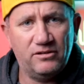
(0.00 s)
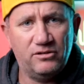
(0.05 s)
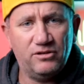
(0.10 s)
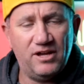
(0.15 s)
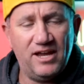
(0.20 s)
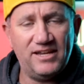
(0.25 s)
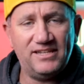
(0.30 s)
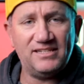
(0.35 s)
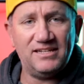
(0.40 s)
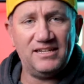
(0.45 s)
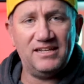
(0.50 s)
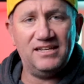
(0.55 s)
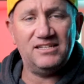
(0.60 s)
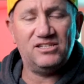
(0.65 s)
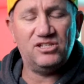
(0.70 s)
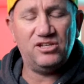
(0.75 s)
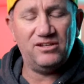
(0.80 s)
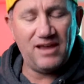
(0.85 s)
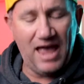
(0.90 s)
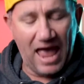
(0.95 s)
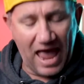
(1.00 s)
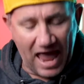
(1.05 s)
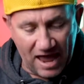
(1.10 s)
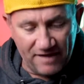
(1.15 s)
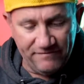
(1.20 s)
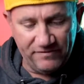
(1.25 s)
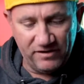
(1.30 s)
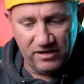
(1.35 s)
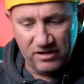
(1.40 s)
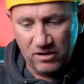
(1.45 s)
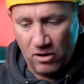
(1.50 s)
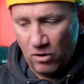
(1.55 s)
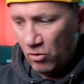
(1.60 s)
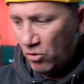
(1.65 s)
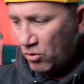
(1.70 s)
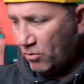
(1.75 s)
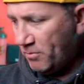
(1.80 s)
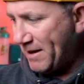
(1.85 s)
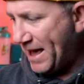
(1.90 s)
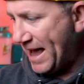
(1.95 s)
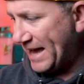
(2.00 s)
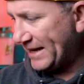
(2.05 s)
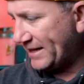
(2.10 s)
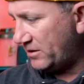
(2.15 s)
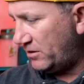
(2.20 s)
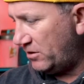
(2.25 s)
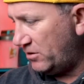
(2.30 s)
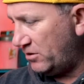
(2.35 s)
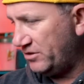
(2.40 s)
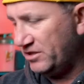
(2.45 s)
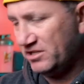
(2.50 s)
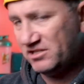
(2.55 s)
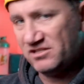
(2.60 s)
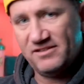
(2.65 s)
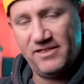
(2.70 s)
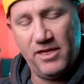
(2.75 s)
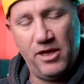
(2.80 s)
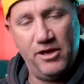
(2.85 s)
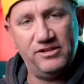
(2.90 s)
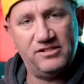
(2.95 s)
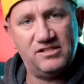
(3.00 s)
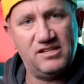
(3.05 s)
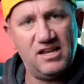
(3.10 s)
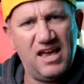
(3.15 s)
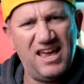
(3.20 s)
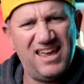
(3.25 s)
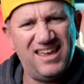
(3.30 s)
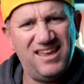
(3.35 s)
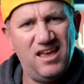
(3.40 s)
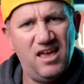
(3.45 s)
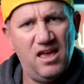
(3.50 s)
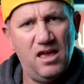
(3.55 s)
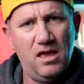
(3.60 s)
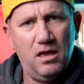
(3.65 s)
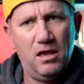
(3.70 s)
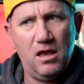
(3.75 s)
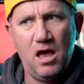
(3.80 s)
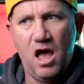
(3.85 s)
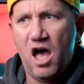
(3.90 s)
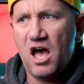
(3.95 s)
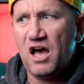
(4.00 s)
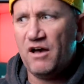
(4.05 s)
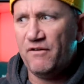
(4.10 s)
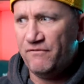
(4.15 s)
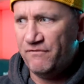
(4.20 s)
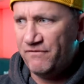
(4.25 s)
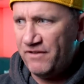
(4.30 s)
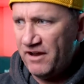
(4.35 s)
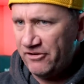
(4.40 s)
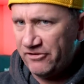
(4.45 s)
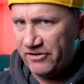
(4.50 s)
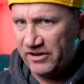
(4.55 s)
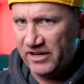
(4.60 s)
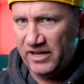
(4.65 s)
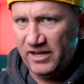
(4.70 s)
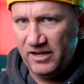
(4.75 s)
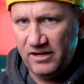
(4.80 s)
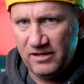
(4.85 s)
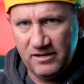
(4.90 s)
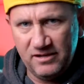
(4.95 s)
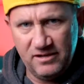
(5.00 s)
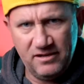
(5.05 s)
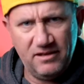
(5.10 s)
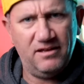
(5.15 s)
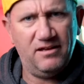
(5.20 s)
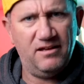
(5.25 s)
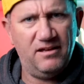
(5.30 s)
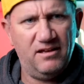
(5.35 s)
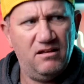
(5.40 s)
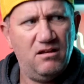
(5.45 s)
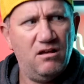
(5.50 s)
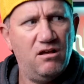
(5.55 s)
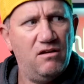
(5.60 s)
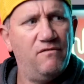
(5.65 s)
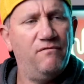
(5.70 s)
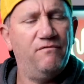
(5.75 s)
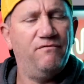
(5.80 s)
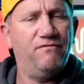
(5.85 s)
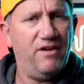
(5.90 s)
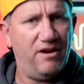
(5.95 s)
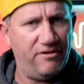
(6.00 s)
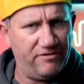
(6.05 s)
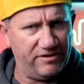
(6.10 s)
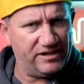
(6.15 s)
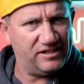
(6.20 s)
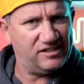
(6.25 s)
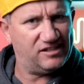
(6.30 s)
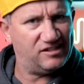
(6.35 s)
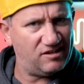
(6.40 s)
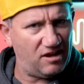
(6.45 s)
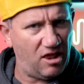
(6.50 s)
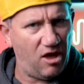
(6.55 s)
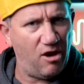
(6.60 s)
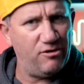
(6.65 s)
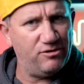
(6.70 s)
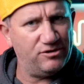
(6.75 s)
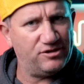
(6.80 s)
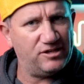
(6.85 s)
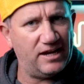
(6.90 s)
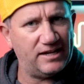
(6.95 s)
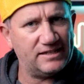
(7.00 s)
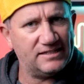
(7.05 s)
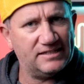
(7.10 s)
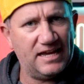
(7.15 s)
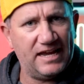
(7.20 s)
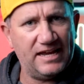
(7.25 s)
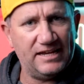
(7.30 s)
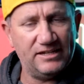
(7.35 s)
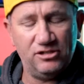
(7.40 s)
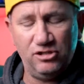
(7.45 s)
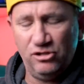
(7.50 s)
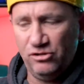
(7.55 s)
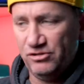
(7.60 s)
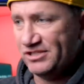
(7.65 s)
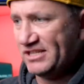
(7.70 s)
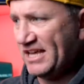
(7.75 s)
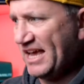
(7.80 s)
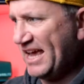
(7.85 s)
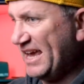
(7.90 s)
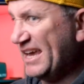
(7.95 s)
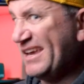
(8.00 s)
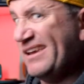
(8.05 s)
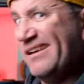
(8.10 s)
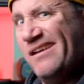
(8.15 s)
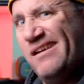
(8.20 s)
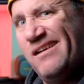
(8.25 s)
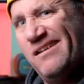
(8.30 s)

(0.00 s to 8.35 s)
Great to have you all back on this Thursday. A very, very slow tech day. News day.